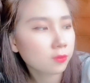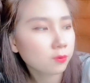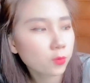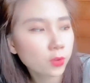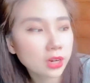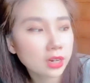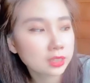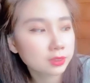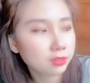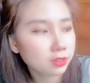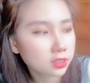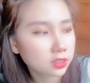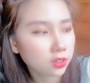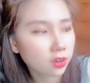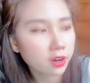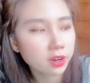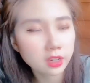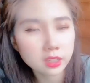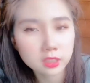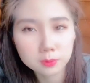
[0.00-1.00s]
when I first saw
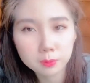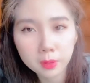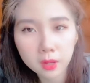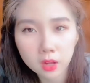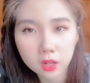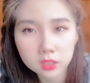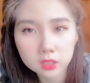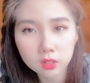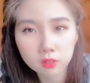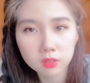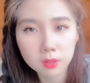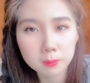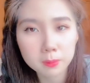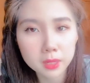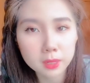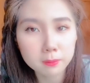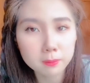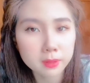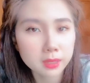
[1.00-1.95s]
it is because of the bling